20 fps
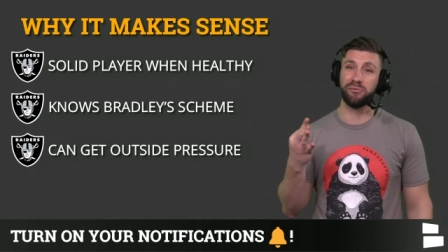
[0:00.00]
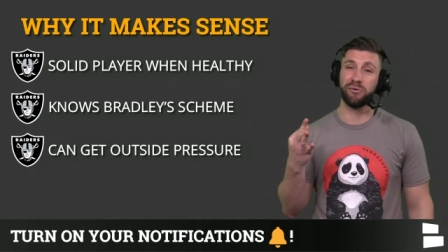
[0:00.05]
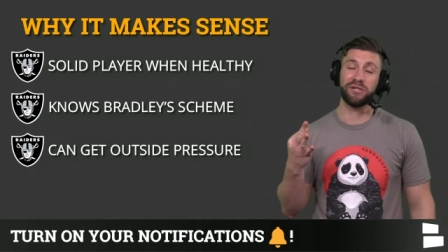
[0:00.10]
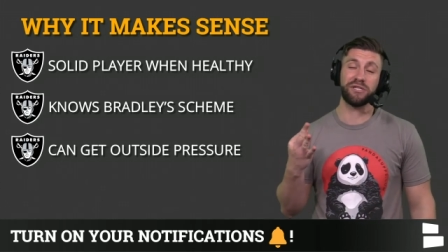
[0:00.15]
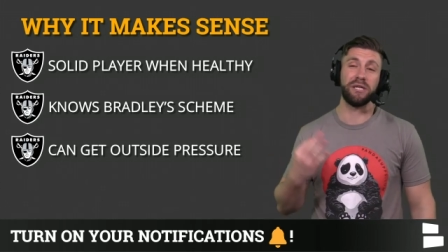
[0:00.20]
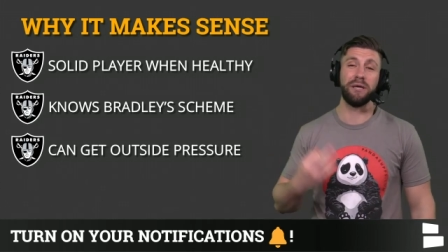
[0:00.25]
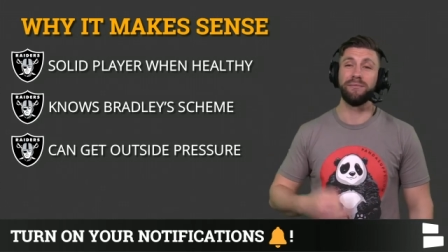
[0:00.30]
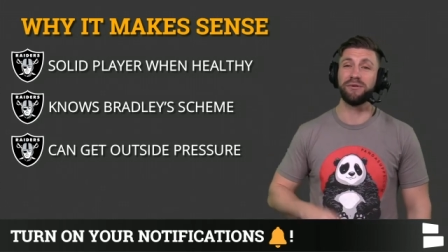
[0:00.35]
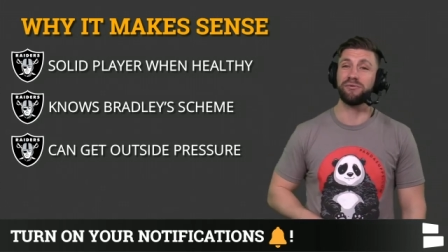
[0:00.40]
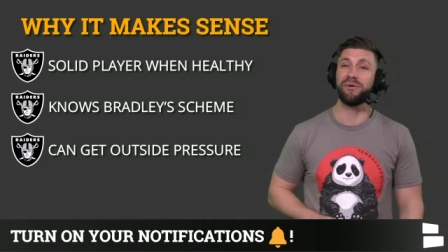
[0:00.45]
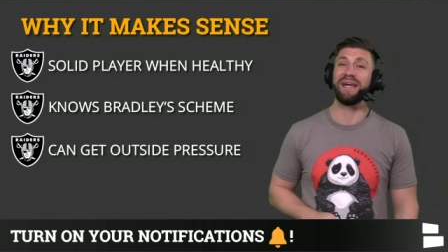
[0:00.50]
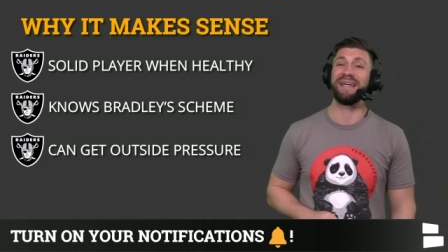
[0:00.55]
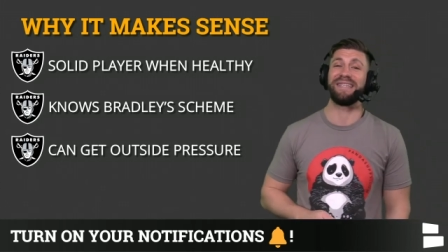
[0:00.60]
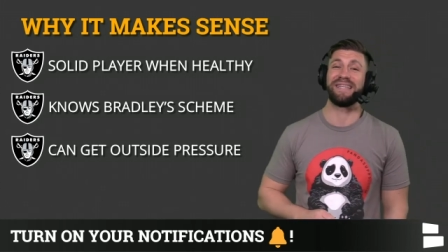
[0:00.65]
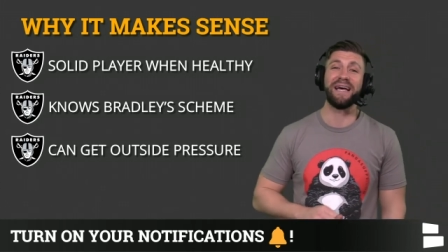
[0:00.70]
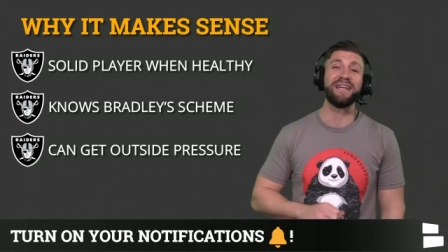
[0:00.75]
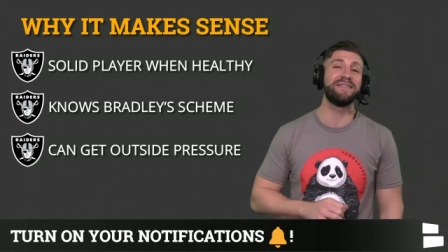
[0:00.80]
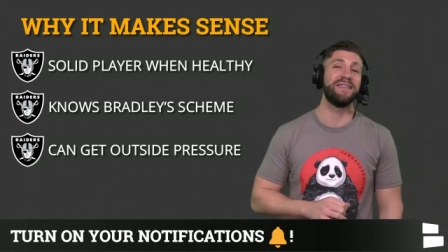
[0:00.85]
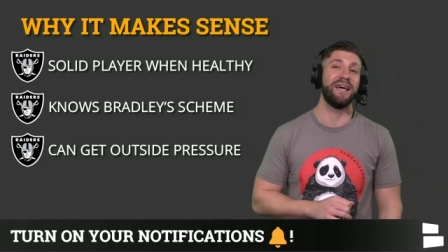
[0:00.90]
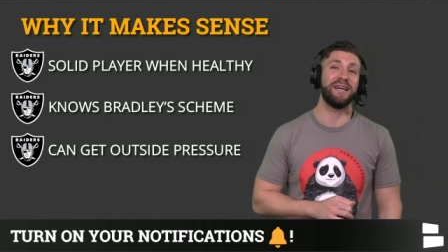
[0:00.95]
which team is ranked
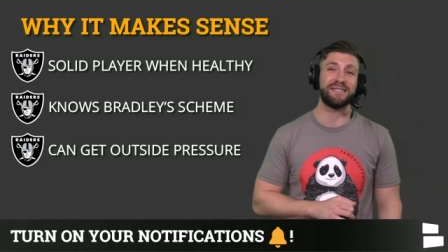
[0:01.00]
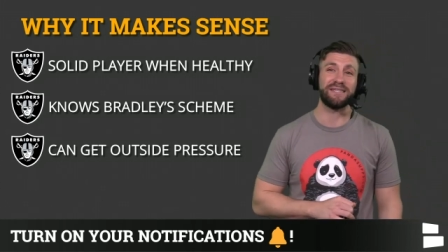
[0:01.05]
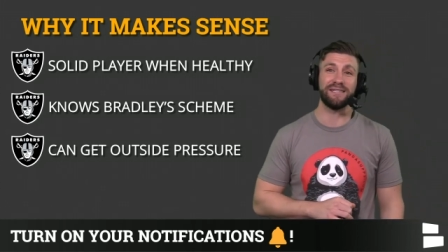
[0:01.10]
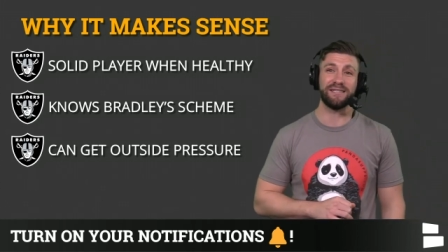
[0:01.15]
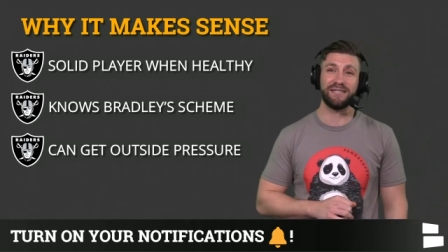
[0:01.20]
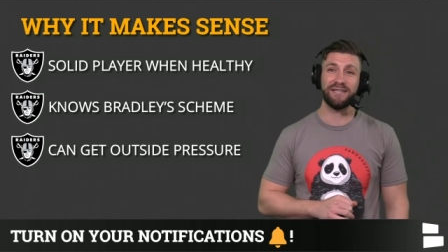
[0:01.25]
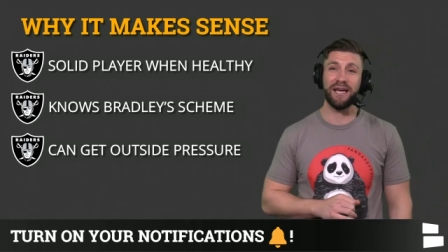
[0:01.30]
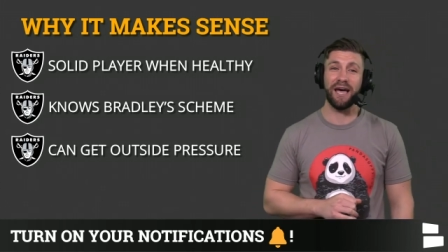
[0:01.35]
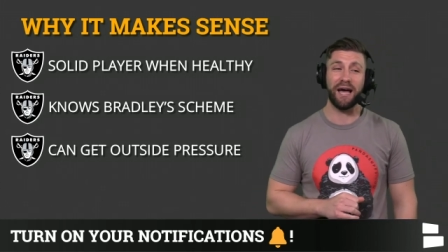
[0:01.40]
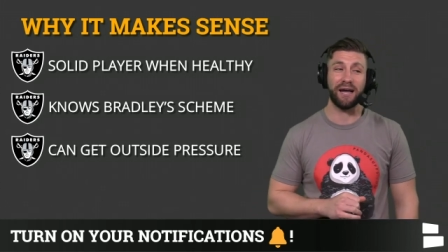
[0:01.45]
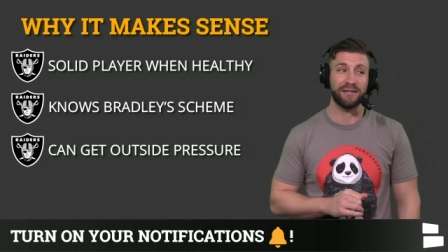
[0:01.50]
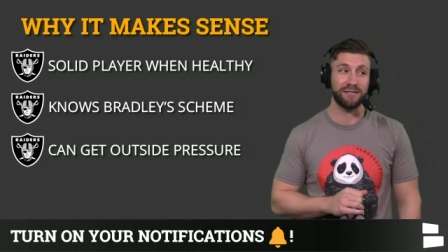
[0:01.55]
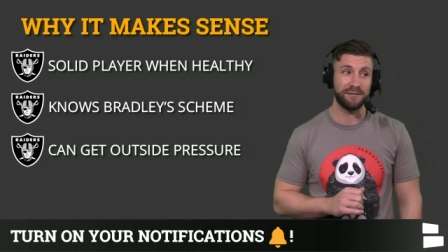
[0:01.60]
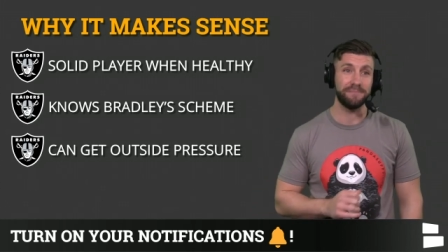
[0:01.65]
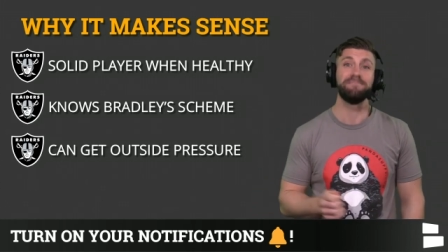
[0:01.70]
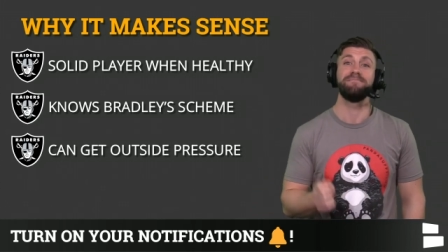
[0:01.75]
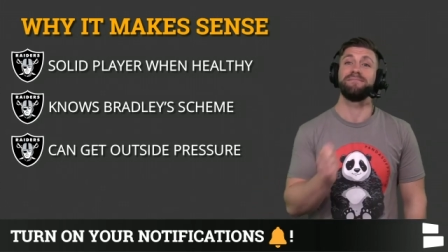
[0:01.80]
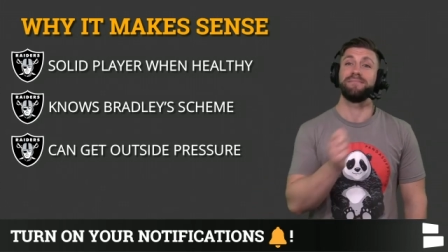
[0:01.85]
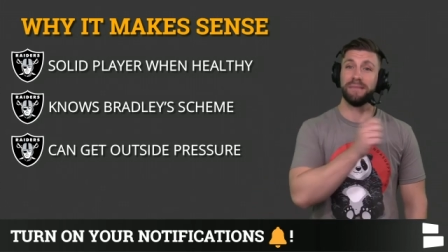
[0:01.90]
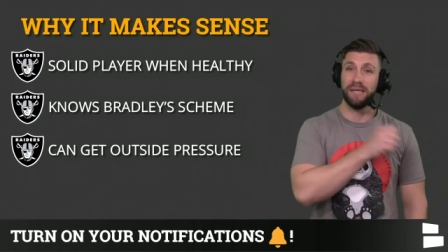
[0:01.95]
dead last in sacks
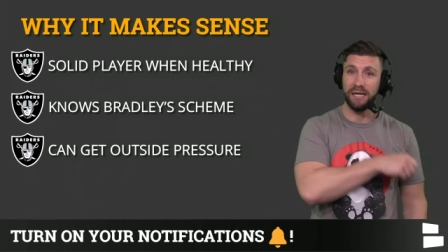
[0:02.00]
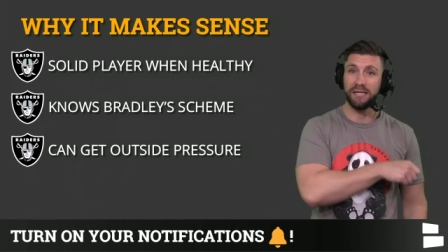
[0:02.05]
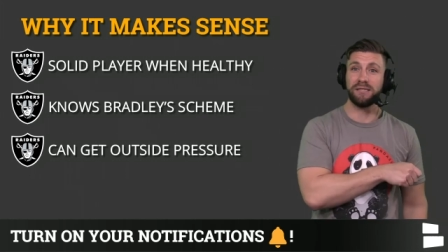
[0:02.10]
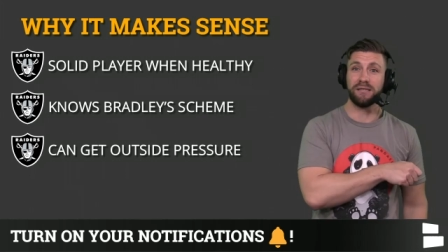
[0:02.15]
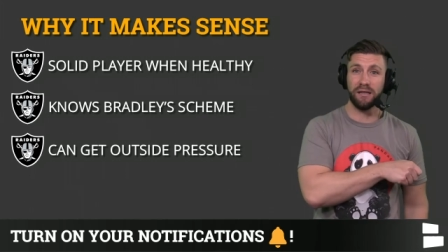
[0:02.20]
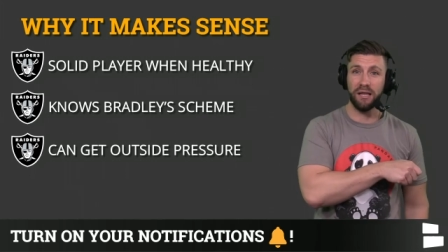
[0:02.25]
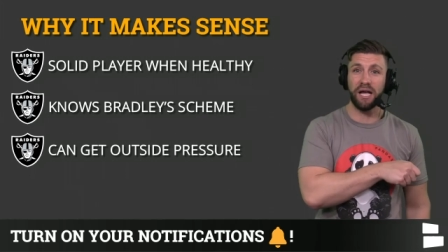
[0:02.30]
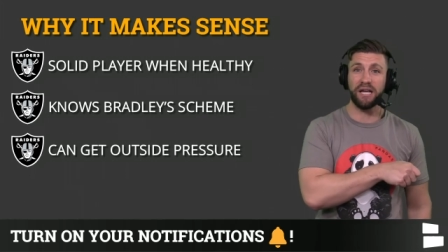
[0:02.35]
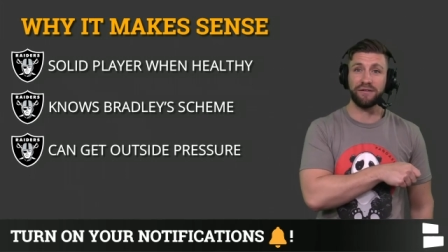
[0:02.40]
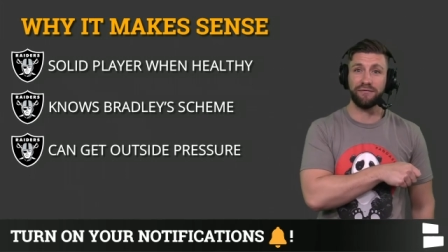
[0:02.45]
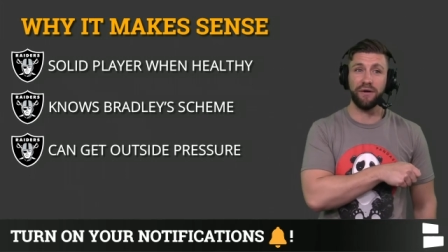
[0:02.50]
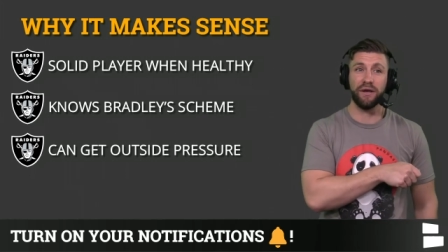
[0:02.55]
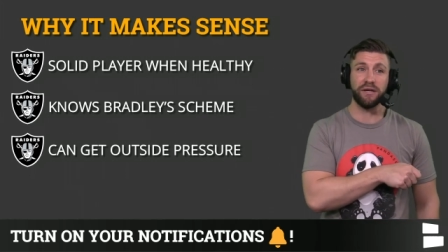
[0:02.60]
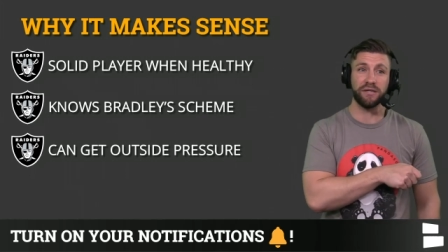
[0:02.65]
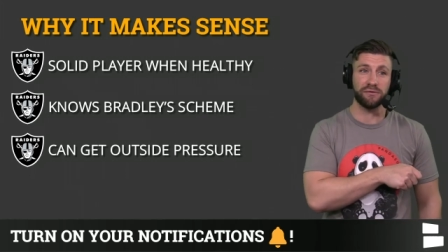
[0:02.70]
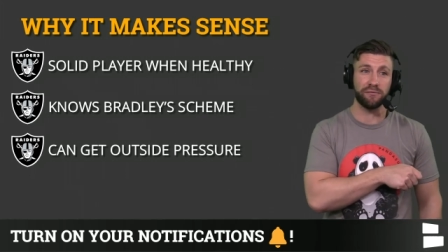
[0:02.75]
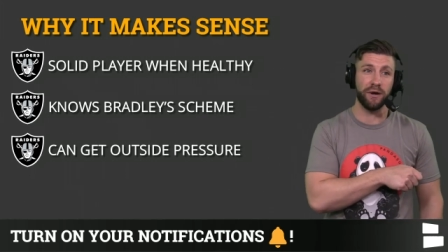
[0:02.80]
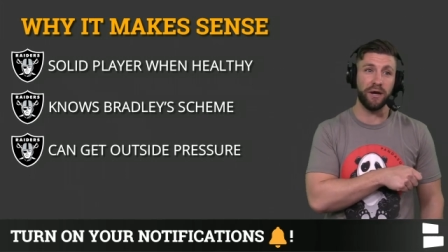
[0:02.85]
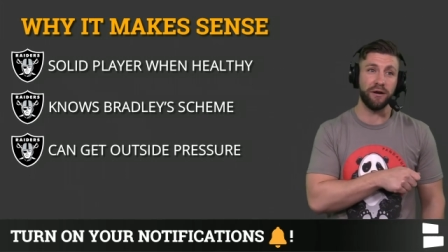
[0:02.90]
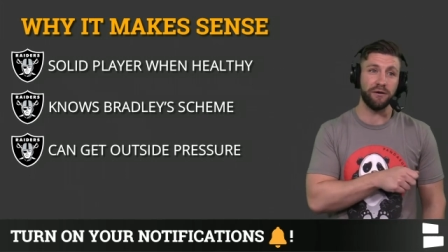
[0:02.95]
it's the Las
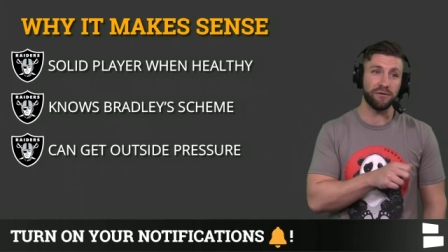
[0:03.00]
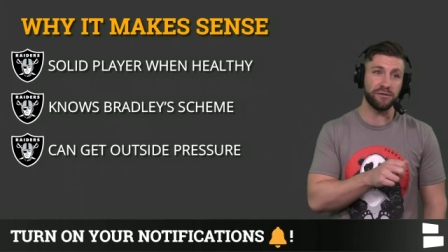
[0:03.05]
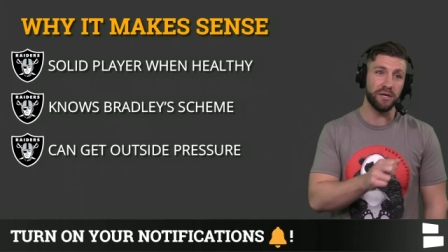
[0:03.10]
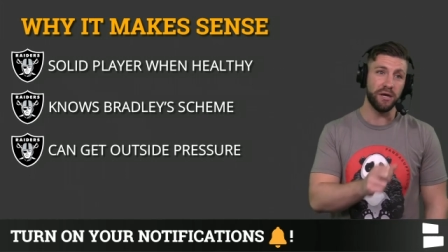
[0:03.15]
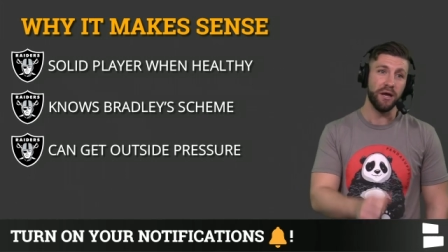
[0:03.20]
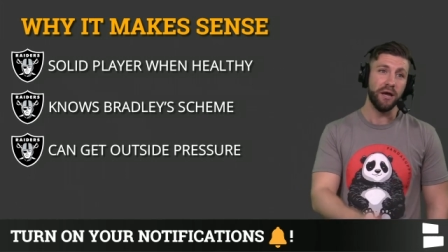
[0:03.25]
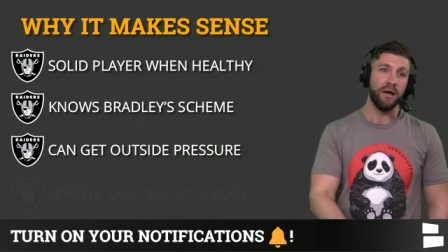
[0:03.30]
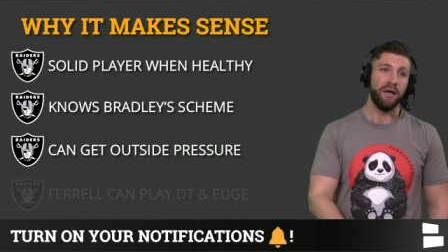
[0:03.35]
Vegas Raiders.